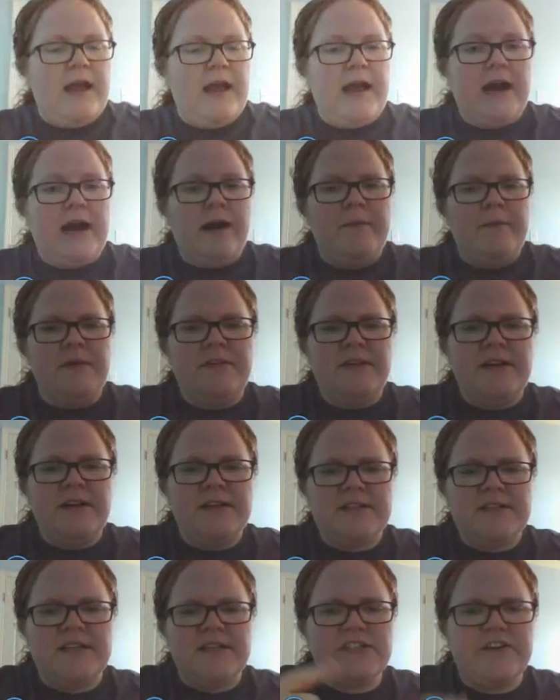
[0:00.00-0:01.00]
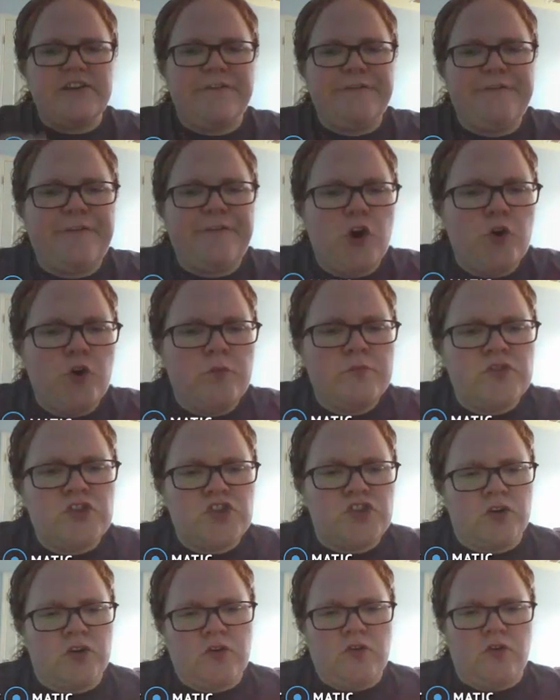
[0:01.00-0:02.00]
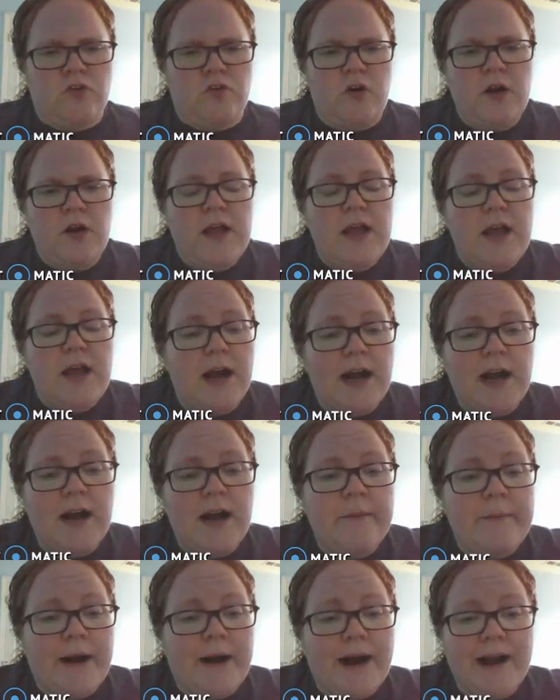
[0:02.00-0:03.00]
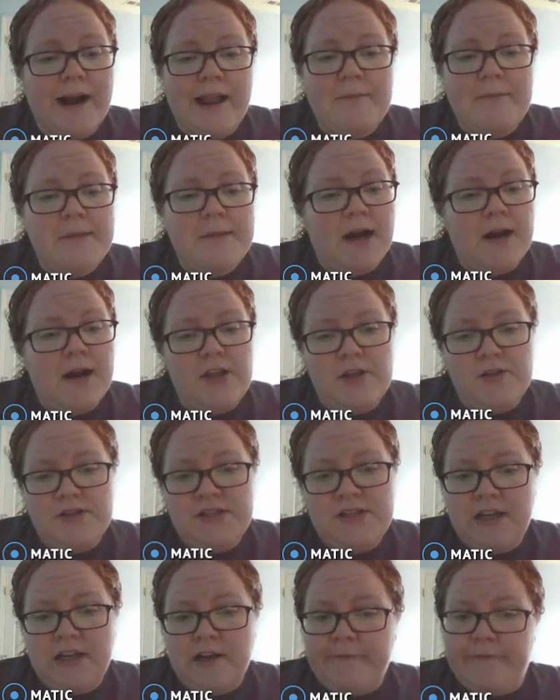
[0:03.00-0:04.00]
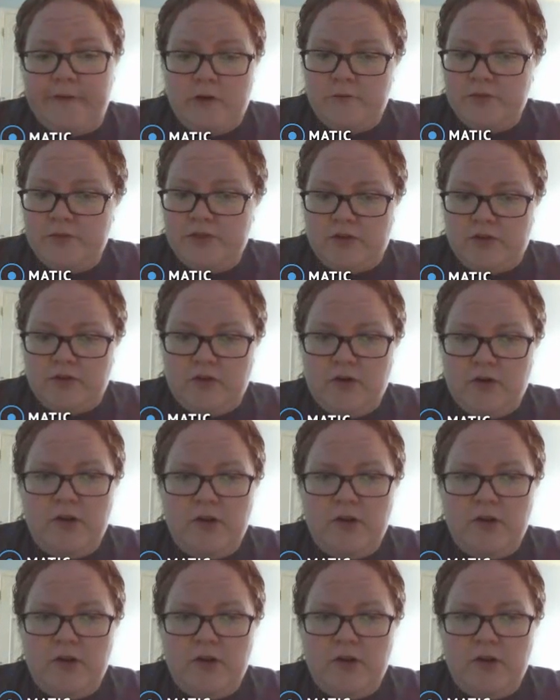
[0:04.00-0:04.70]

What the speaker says: And then it says a foam circle. I am not using a foam circle.